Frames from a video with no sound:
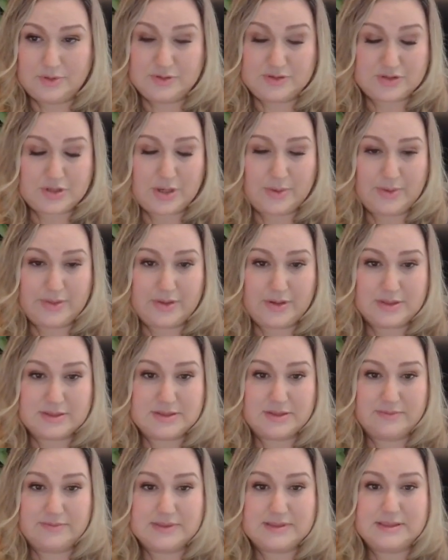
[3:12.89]
start with our
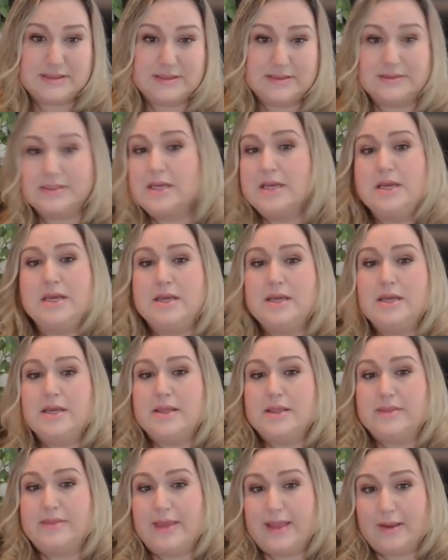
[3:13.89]
services,
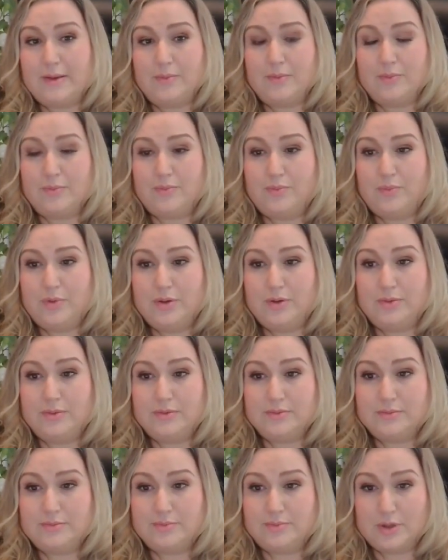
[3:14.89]
they
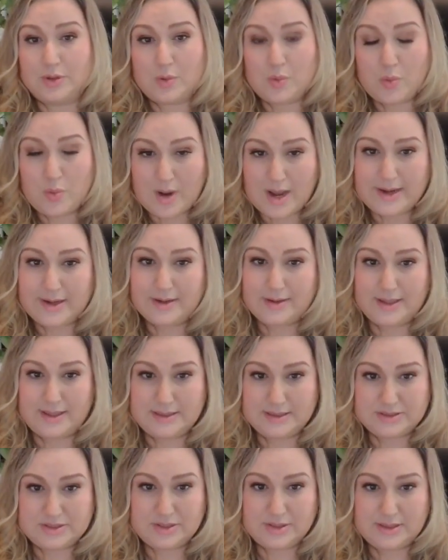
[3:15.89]
will require
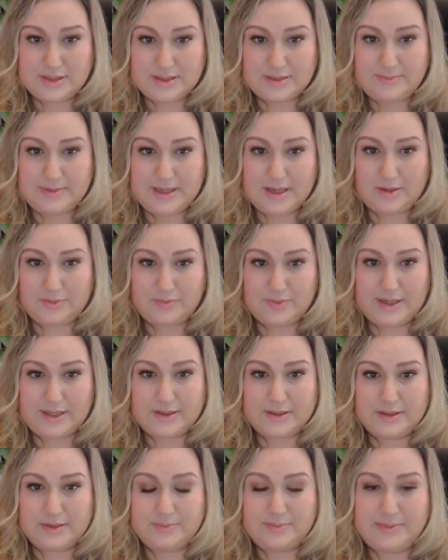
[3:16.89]
an attorney to be on
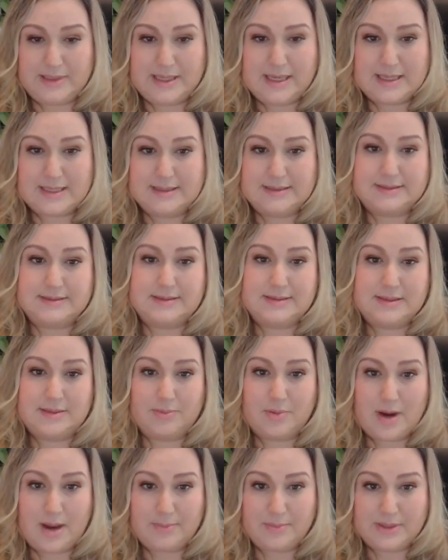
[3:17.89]
record because the
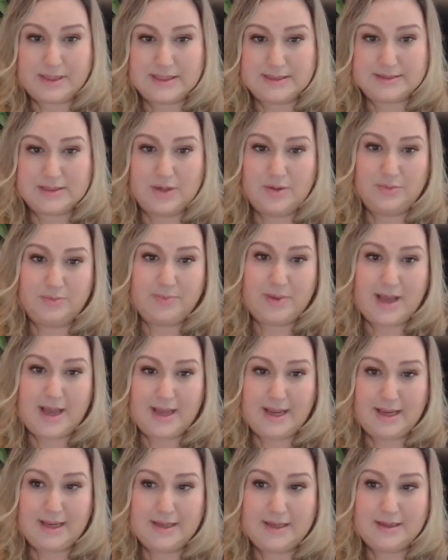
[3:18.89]
property is owned
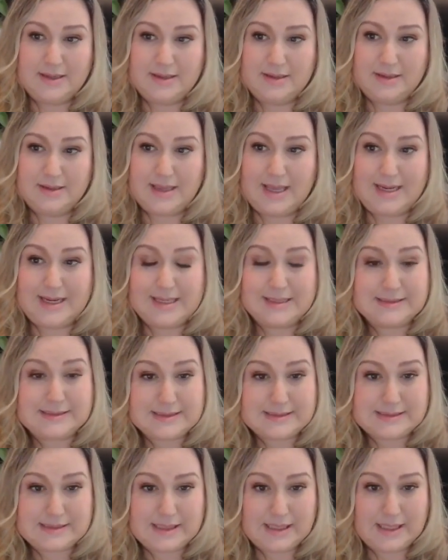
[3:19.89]
by an
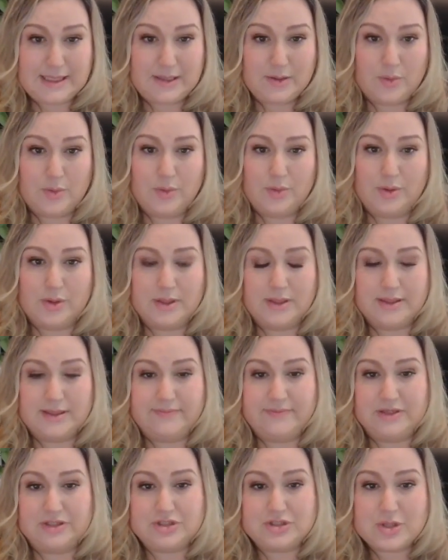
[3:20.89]
entity or a
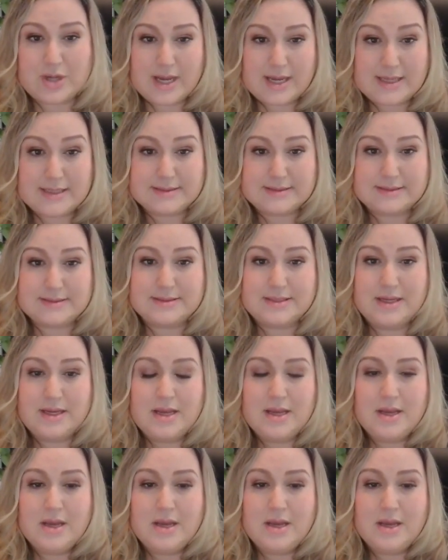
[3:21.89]
living trust,